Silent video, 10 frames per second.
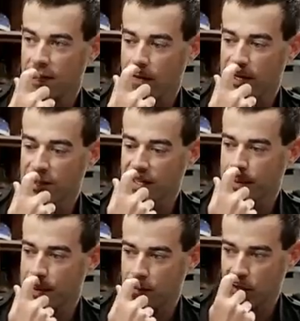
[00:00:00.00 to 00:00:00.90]
And that record's gonna
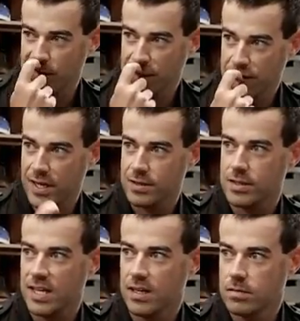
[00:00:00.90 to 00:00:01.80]
come out roughly
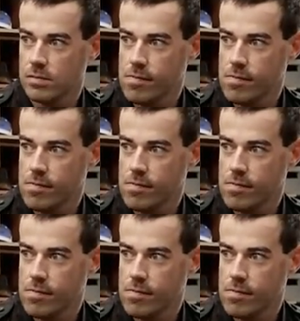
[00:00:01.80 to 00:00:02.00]
2010?